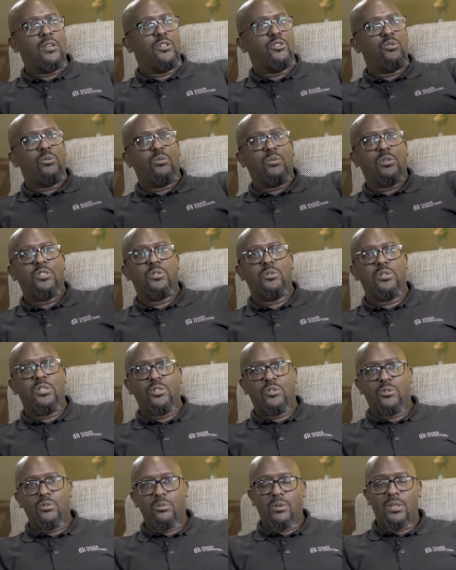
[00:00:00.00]
do what you
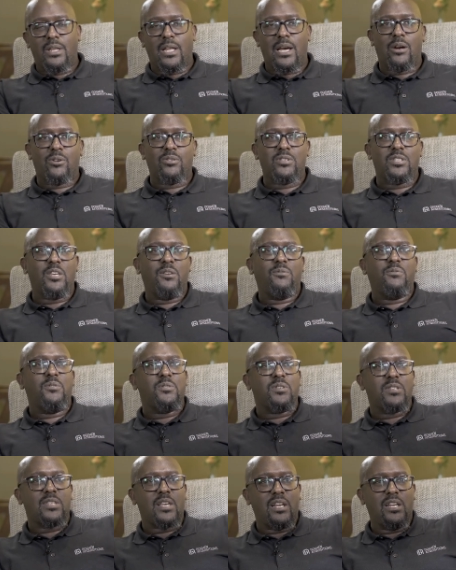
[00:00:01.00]
need to do with the house. If
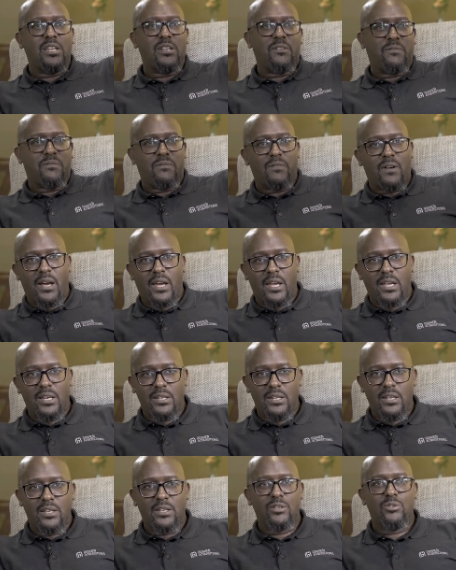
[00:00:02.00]
you sell it,
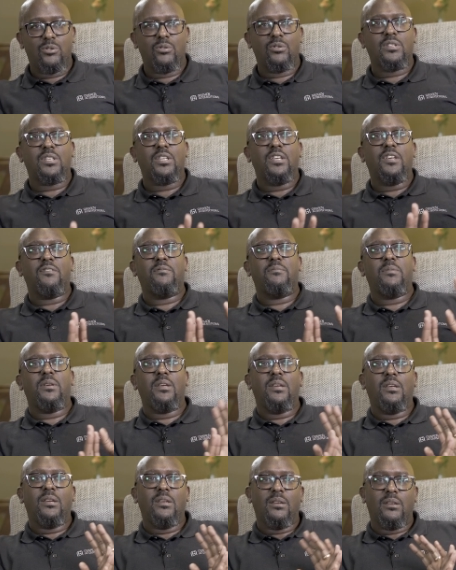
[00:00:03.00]
fine. Don't give
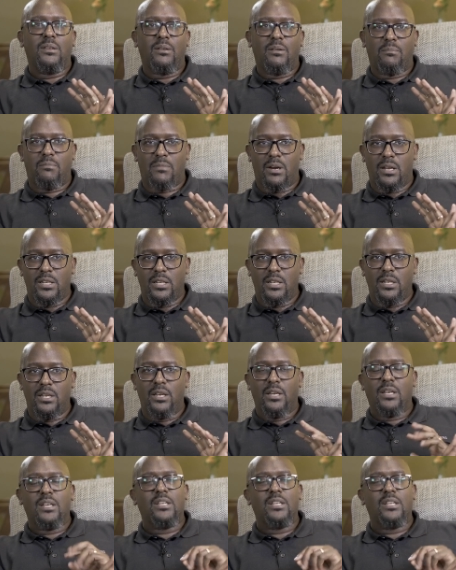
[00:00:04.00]
me money.